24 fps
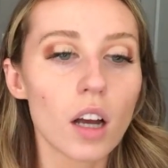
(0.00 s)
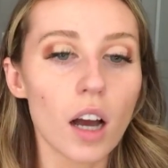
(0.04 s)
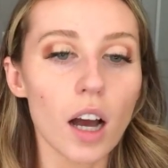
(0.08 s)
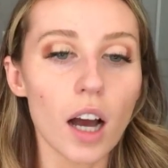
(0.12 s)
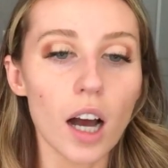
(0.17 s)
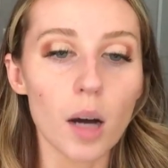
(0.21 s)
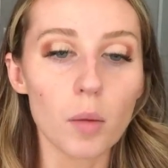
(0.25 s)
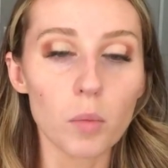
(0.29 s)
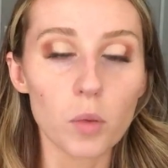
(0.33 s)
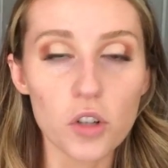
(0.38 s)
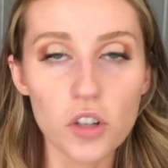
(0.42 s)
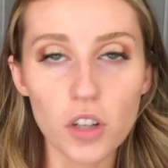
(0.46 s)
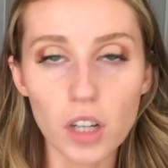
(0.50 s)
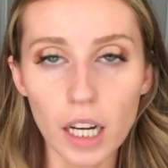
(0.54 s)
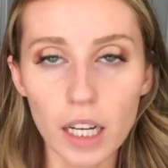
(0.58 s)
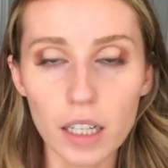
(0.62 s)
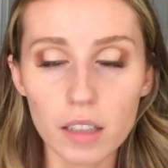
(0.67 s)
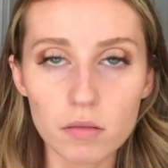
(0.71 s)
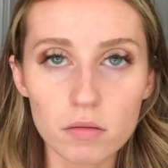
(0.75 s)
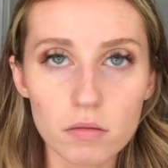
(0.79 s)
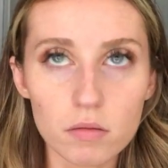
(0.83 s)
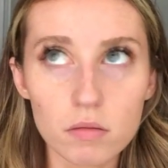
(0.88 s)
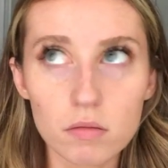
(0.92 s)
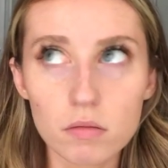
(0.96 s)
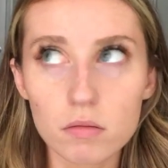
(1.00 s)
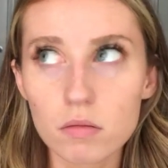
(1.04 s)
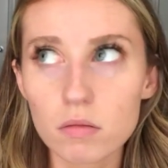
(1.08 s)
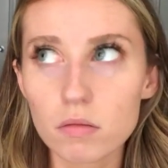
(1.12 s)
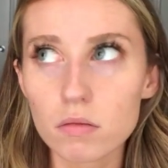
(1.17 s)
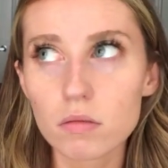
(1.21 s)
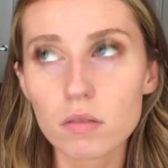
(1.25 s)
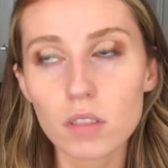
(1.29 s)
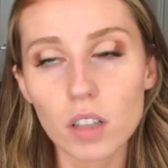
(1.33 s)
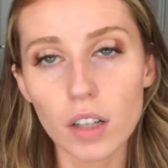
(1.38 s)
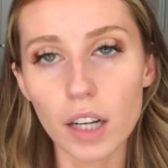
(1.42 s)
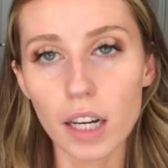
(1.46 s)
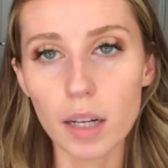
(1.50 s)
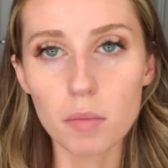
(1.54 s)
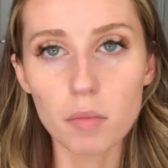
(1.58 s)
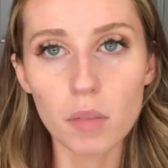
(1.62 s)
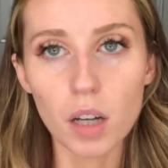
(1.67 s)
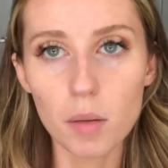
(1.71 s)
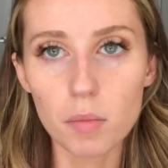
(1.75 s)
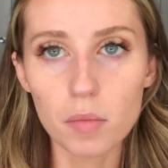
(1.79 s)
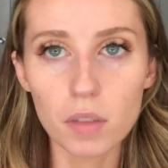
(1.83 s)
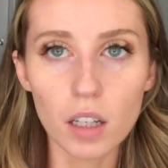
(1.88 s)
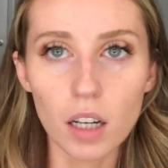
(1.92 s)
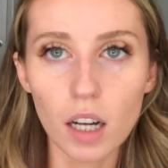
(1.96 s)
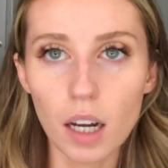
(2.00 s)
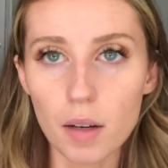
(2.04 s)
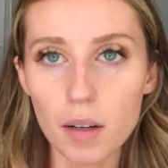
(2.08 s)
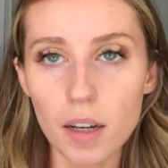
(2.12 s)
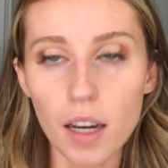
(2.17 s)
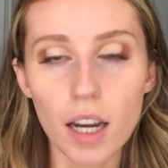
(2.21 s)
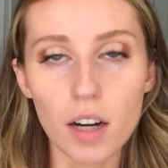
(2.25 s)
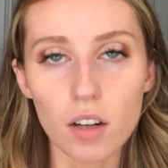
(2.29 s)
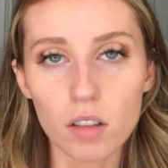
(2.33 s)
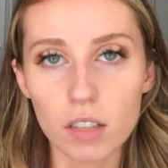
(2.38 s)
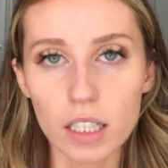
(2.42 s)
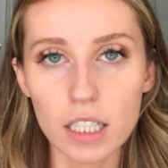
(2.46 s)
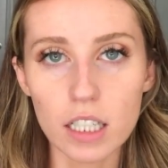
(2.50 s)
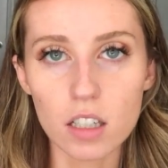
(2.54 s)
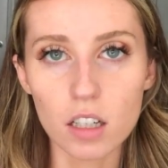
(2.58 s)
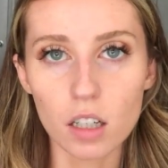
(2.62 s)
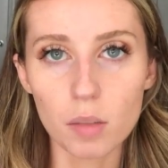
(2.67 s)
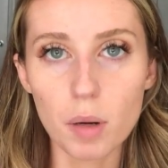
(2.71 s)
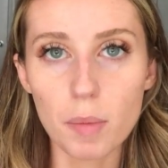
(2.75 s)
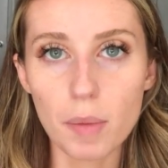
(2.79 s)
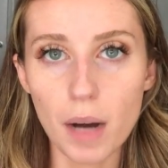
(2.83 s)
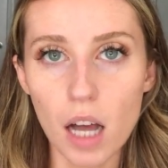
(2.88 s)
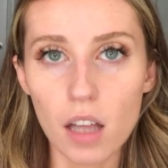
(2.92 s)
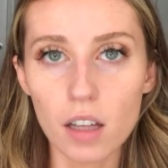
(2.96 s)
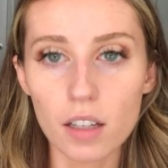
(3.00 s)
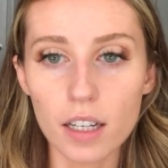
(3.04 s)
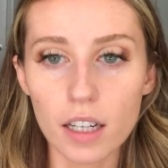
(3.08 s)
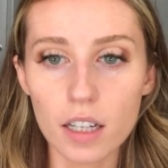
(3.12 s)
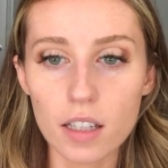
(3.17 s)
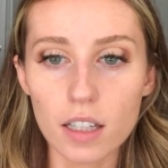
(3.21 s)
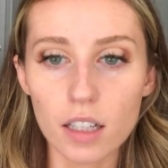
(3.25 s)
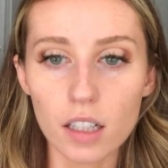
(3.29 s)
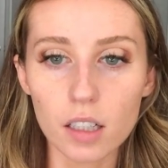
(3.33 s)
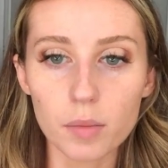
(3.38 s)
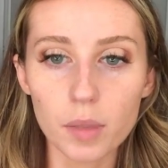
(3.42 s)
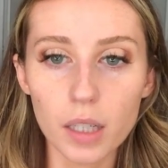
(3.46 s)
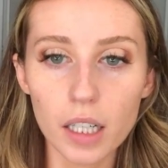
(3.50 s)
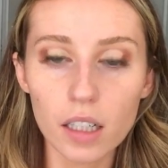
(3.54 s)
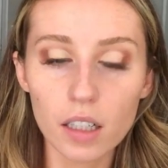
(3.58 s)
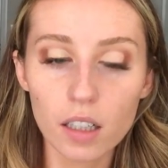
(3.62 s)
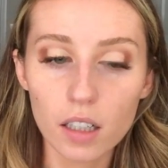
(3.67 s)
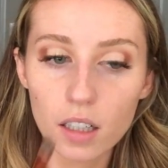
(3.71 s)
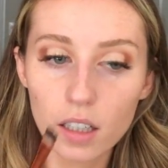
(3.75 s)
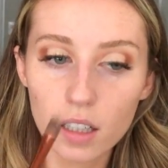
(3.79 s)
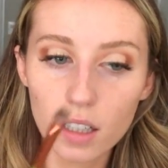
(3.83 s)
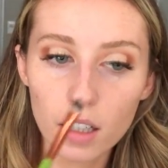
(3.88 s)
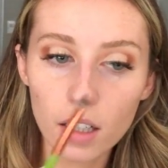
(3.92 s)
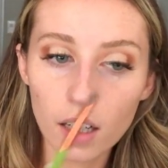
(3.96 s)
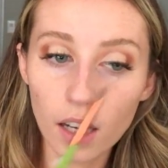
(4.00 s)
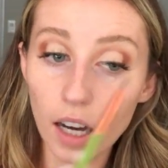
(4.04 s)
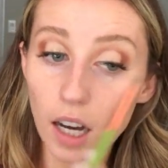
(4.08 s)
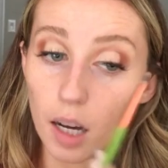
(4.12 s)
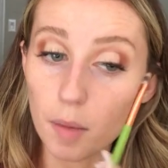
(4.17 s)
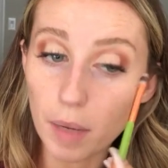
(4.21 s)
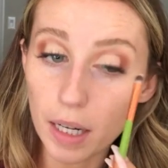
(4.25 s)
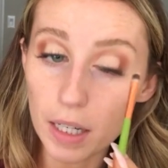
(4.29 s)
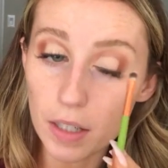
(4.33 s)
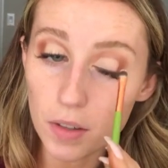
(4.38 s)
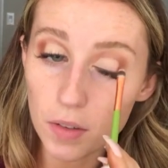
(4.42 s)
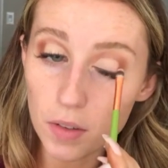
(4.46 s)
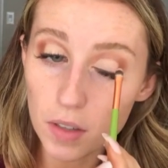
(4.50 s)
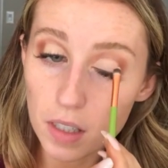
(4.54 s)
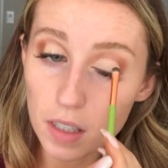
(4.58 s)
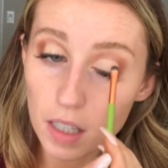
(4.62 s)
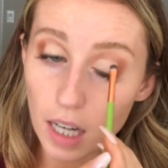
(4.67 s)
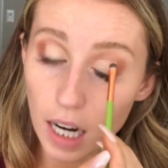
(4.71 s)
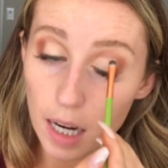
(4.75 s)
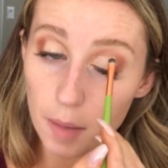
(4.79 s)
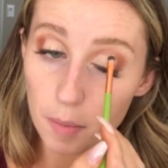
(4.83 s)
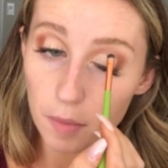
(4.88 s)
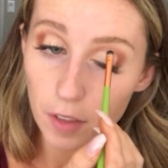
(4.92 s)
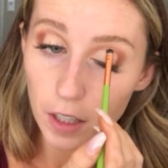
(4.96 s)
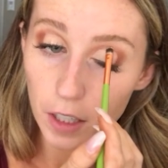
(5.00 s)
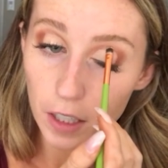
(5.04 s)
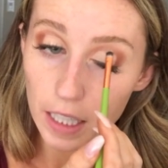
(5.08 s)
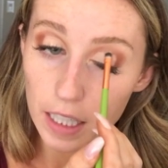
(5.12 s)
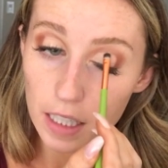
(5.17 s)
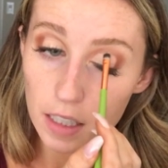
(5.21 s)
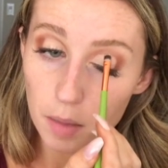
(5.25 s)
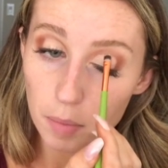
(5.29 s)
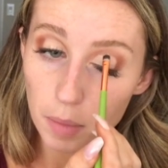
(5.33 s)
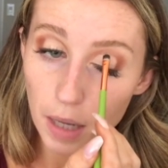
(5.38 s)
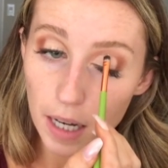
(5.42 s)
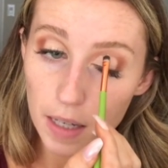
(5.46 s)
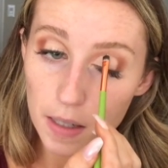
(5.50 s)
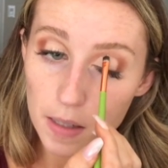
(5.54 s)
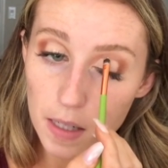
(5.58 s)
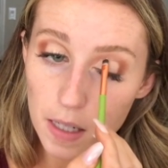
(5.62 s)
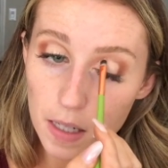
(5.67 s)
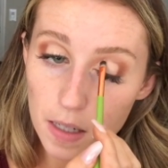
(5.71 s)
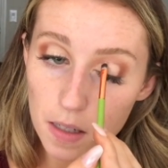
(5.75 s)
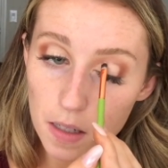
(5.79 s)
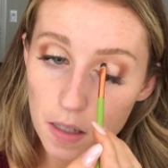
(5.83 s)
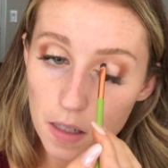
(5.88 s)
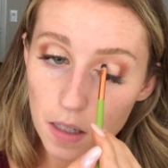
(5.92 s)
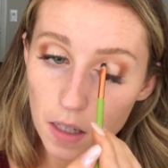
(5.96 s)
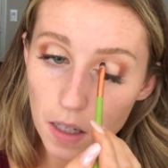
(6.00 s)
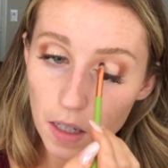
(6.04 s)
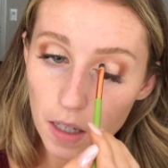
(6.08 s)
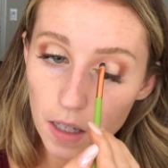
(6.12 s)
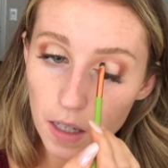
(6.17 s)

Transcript: um, which I okay, um, I, I don't like to talk about politics here, but um, I do, I am very independent.